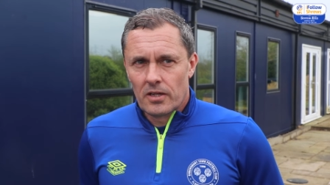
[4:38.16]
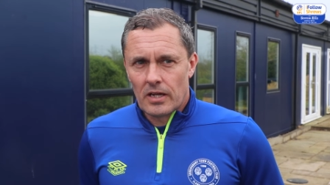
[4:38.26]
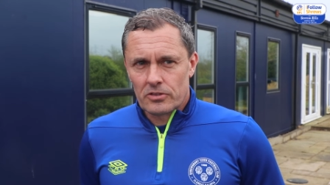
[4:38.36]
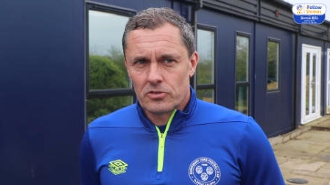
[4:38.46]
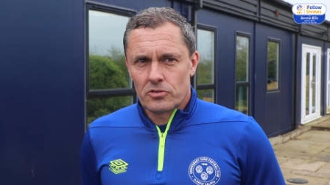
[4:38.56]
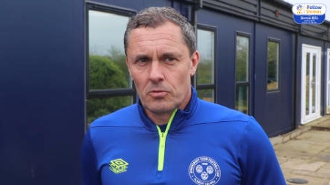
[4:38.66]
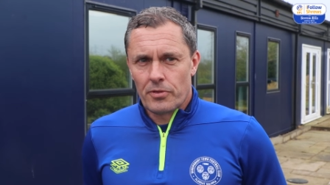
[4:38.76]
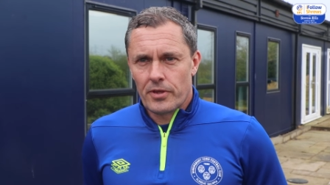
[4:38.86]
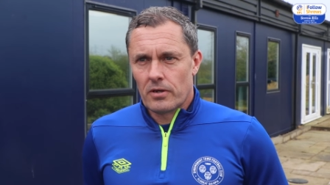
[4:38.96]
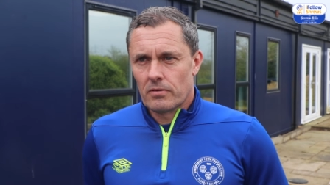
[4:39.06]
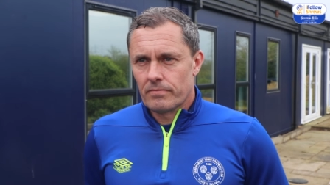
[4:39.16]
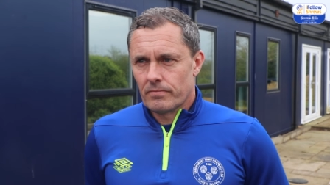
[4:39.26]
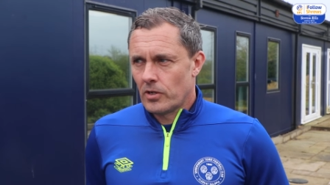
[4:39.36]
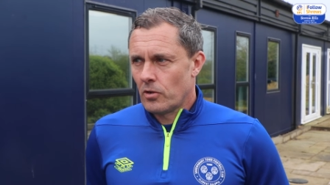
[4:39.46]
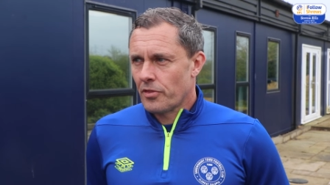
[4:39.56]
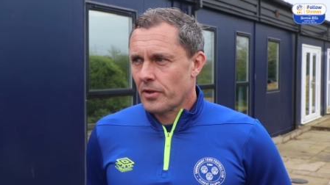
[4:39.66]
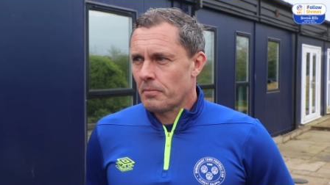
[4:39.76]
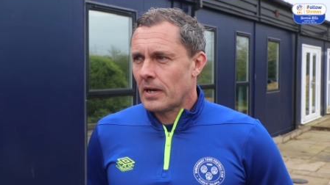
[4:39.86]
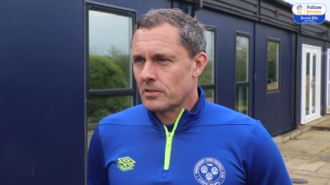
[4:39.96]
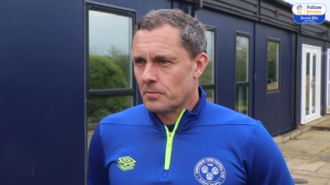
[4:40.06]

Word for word: that's something you know I think back